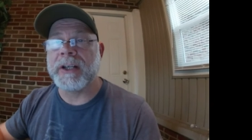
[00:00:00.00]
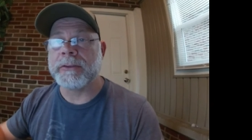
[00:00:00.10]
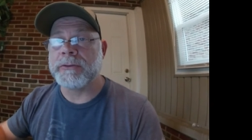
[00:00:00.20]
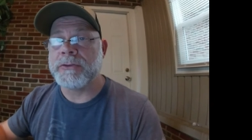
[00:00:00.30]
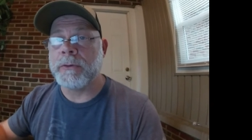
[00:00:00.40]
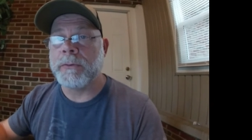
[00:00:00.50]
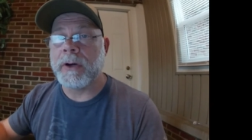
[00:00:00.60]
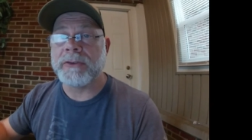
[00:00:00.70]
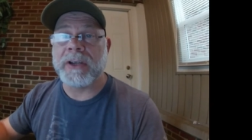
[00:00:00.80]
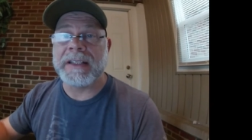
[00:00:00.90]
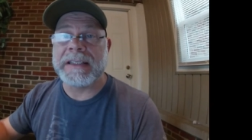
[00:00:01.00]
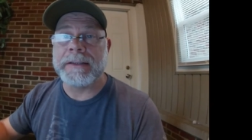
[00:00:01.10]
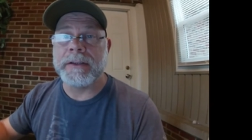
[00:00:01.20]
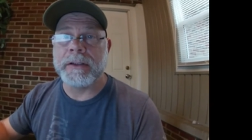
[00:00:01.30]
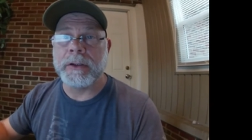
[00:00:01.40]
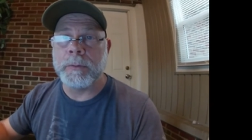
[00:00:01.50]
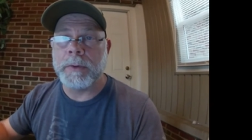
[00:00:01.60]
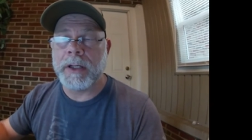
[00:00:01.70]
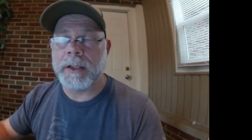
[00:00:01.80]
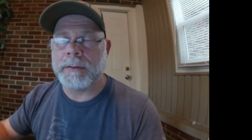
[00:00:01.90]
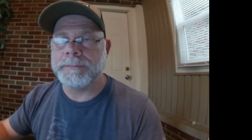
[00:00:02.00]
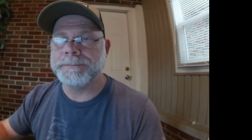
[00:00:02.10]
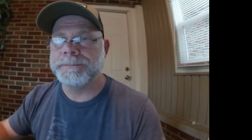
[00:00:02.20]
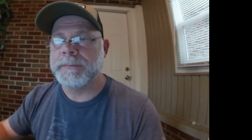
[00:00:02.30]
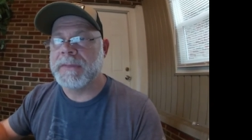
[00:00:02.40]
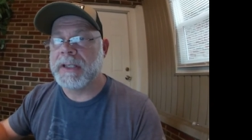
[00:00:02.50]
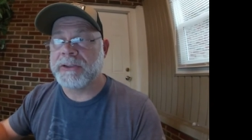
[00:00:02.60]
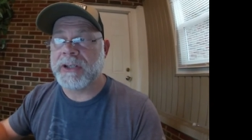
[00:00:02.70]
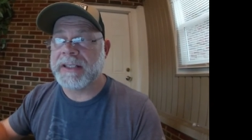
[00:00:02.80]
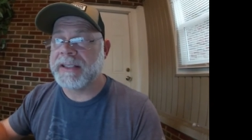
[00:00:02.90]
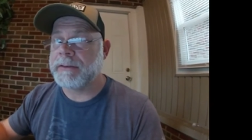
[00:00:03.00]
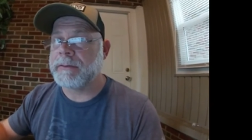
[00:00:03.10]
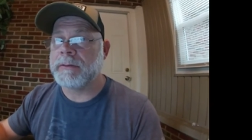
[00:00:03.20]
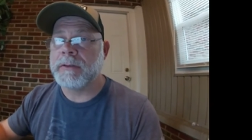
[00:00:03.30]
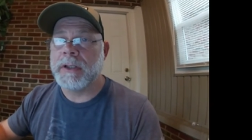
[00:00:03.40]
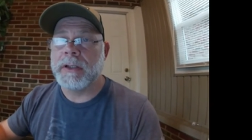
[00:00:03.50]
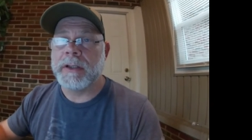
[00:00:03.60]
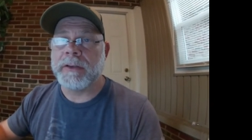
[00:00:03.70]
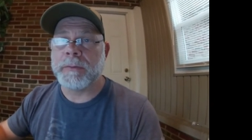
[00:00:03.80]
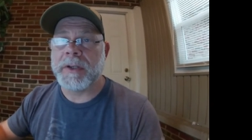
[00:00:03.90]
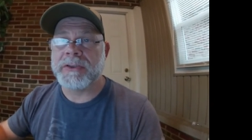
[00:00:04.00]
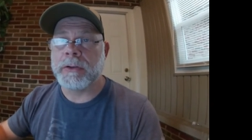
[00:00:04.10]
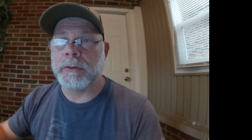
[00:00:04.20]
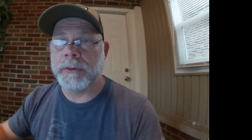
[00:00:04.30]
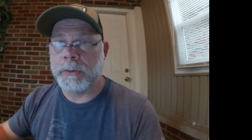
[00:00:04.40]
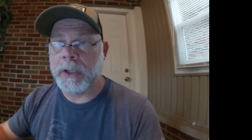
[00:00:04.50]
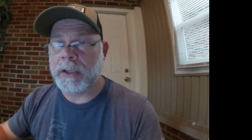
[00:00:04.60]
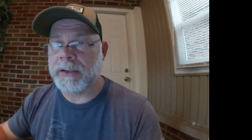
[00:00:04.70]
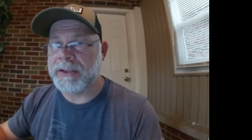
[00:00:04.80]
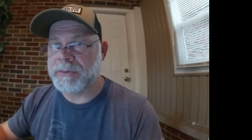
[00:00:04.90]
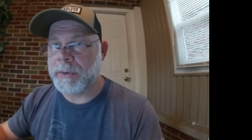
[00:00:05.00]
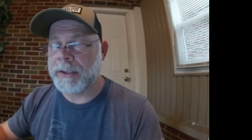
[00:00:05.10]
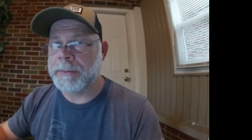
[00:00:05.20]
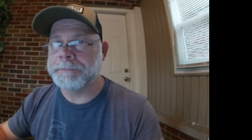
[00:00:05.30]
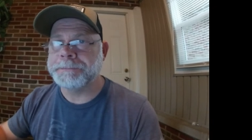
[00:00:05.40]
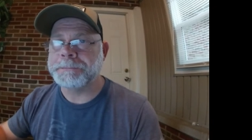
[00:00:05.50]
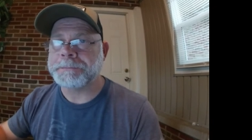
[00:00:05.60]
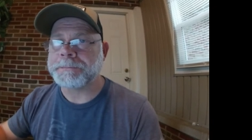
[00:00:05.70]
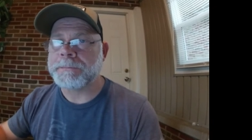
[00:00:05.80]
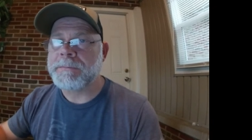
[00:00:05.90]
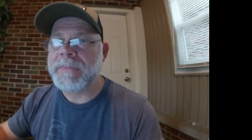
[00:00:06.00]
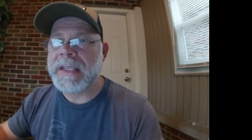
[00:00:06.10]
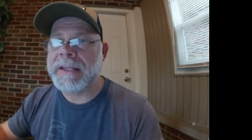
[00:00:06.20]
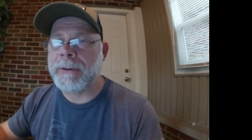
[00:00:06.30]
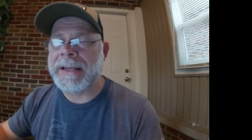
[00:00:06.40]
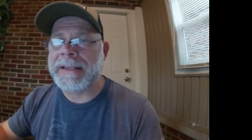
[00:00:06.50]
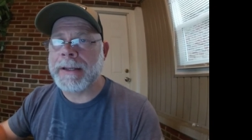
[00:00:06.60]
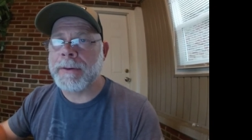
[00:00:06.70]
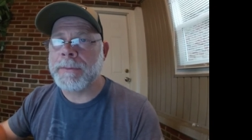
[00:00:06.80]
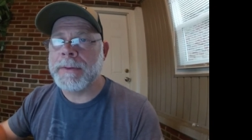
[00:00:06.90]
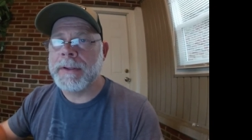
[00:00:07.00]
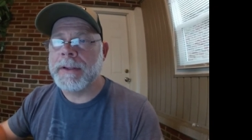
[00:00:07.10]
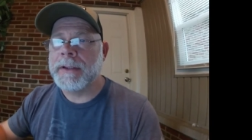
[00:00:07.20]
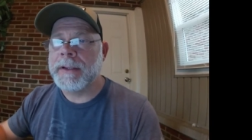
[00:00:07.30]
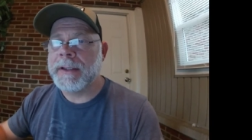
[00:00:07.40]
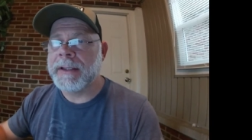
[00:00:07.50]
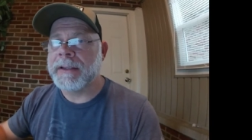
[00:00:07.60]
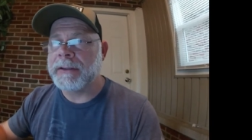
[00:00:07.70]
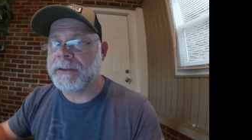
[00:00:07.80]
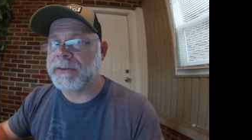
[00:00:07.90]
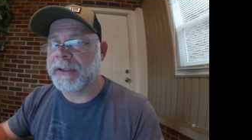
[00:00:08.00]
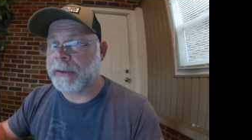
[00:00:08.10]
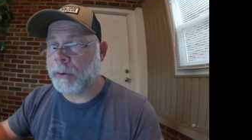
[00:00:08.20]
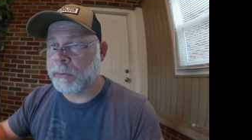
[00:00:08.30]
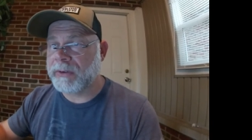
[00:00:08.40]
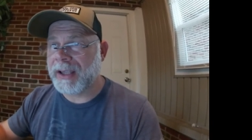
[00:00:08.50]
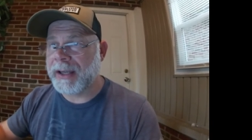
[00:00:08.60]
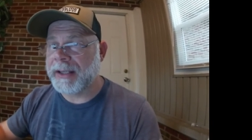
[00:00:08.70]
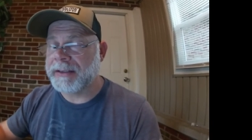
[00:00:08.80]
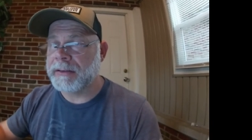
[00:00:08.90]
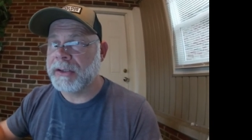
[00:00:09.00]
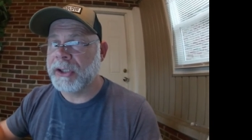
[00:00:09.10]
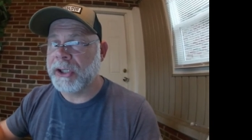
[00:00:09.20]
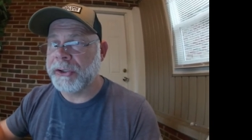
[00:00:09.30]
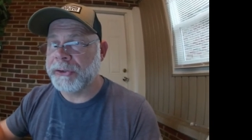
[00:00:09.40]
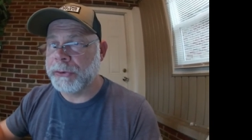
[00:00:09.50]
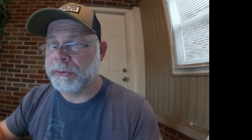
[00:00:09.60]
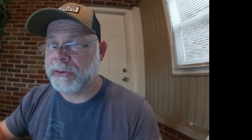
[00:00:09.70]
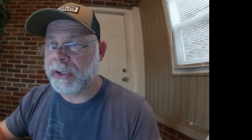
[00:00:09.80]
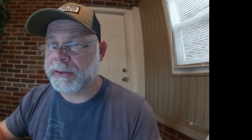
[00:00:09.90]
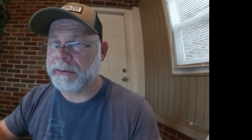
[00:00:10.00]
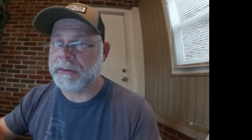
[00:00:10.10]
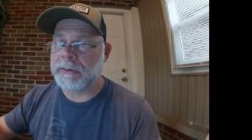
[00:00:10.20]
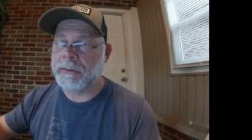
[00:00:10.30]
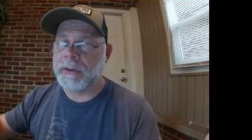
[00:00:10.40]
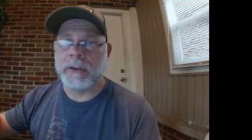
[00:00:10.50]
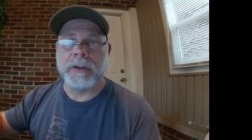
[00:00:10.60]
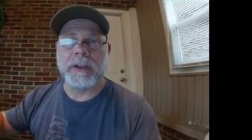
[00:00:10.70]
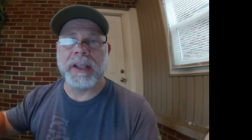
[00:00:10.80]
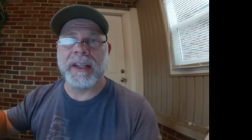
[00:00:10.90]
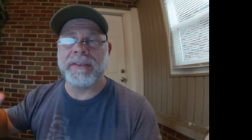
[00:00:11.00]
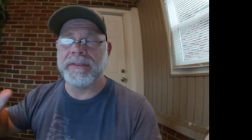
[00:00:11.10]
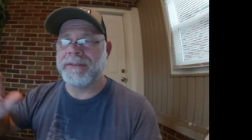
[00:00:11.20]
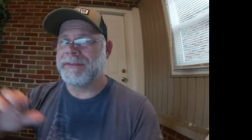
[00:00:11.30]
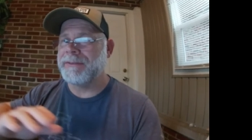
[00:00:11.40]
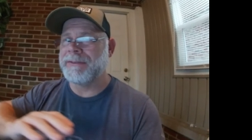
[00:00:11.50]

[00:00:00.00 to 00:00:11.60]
tractors so far. I tried to get the uh, I tried to get information on New Holland as well. And right now, it looks like online a new tractor in